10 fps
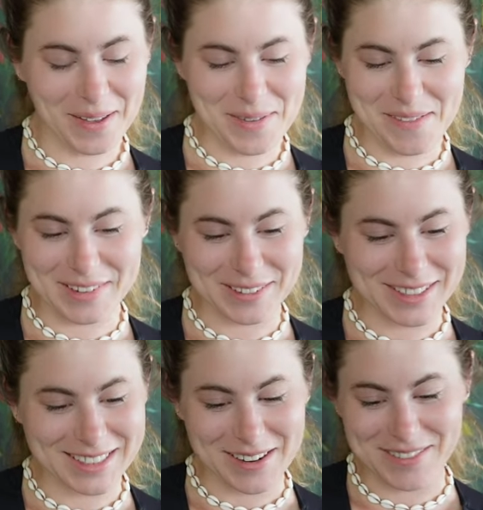I'm having a
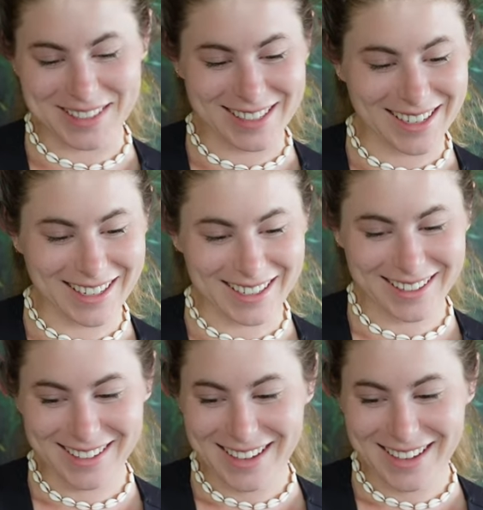hard time deciding.